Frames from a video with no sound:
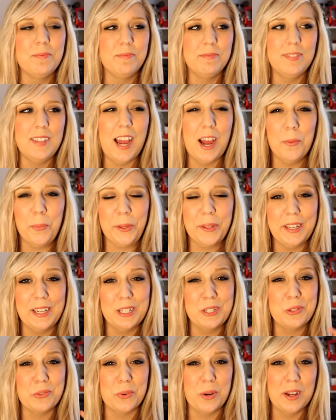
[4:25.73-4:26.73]
not really
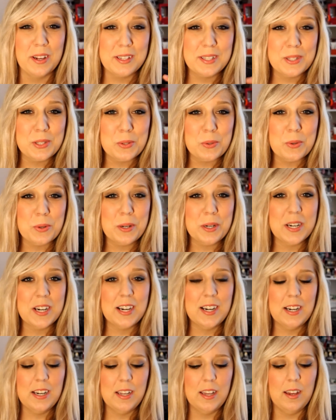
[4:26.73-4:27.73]
a
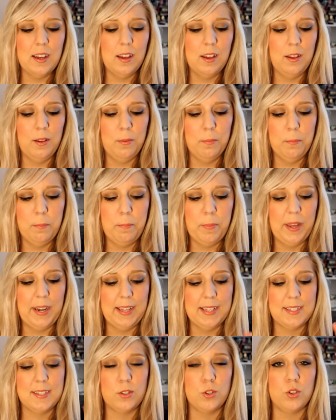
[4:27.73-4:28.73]
drugstore, but
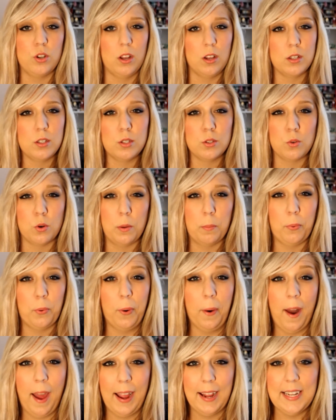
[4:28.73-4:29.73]
it's drugstore
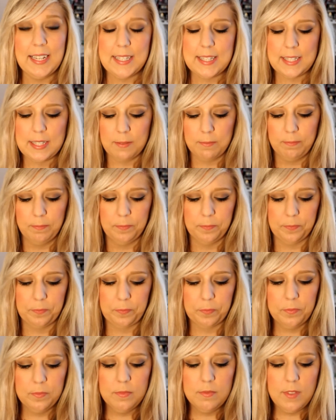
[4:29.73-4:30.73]
price,
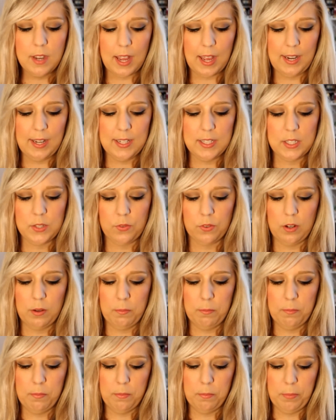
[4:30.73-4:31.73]
and it's
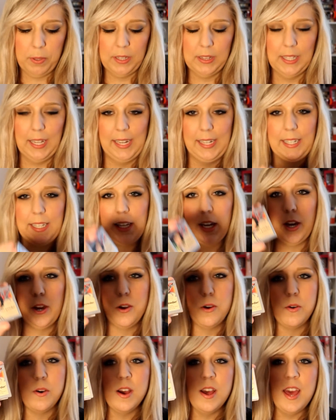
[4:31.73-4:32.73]
from
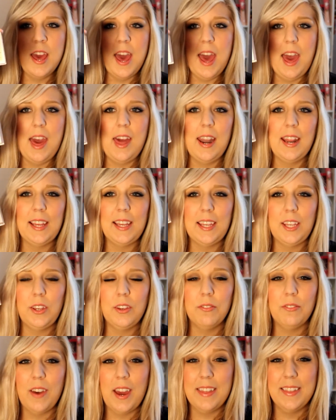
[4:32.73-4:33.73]
Palete, and you
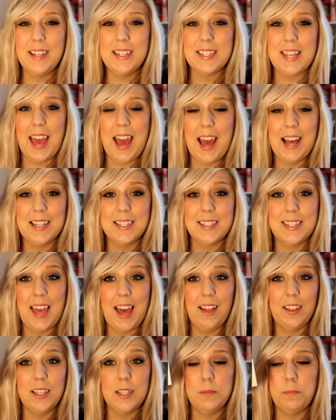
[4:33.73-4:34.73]
can find these at
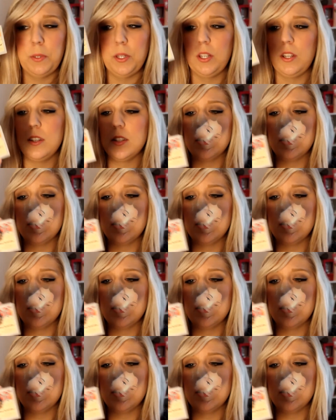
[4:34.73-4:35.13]
Sally's Beauty